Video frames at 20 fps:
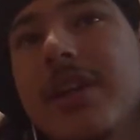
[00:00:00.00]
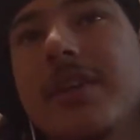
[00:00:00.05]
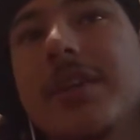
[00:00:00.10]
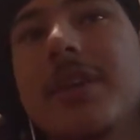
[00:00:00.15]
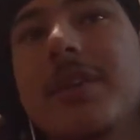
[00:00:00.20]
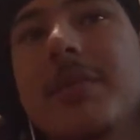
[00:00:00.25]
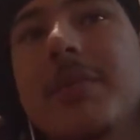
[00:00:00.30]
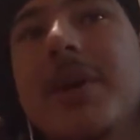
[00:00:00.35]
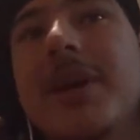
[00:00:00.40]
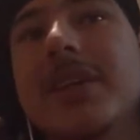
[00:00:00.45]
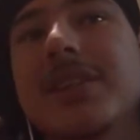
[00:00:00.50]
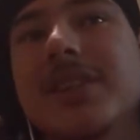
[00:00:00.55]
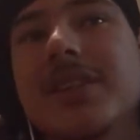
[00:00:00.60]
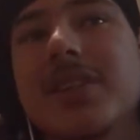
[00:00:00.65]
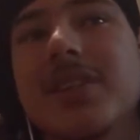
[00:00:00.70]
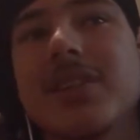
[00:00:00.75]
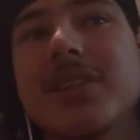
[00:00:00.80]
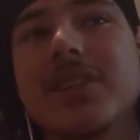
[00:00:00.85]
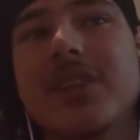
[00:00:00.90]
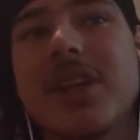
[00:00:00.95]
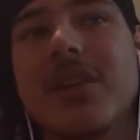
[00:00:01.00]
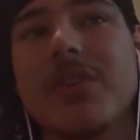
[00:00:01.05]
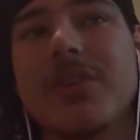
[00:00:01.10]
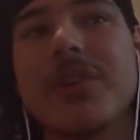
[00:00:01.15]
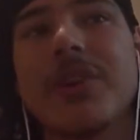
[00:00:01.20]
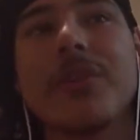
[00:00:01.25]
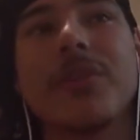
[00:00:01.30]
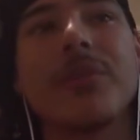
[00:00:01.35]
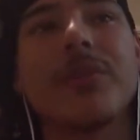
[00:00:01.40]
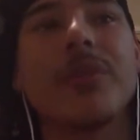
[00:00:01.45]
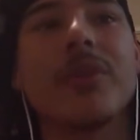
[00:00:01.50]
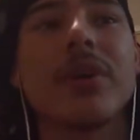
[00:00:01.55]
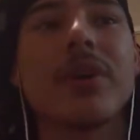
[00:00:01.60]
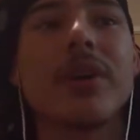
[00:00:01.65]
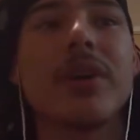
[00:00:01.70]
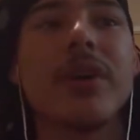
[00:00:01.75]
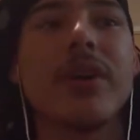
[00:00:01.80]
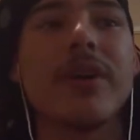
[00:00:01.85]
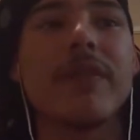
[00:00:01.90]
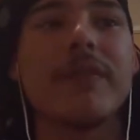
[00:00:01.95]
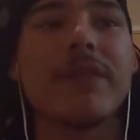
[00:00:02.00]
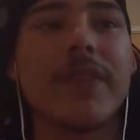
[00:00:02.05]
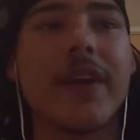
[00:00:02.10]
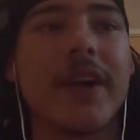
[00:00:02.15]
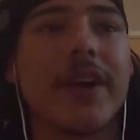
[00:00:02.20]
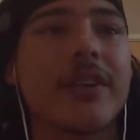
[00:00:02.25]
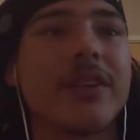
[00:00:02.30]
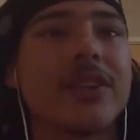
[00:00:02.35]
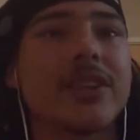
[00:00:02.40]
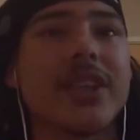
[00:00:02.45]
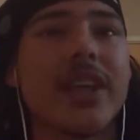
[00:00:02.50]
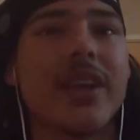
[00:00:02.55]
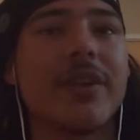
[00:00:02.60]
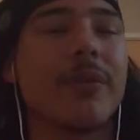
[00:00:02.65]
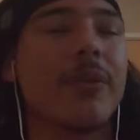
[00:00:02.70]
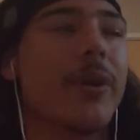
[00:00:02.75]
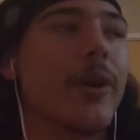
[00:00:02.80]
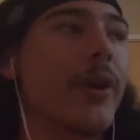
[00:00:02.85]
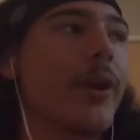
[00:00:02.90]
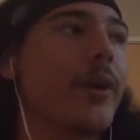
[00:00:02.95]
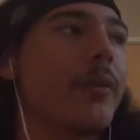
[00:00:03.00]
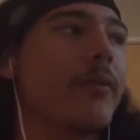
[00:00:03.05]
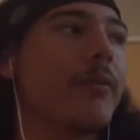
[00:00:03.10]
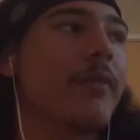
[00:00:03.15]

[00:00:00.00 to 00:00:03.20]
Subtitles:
in it the past years? I don't know. I understand we're